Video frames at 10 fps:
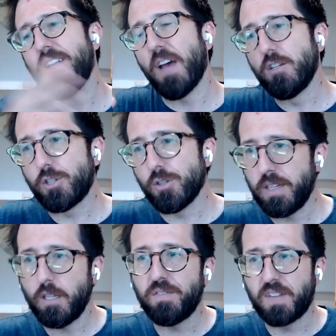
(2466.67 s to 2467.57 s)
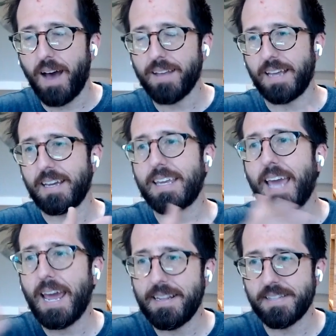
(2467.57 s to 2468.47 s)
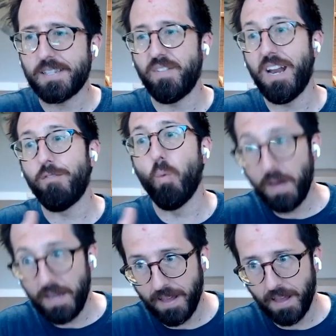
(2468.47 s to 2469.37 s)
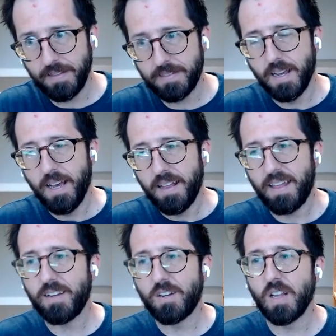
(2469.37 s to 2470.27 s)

And then eventually you've got like a cadence of enough wins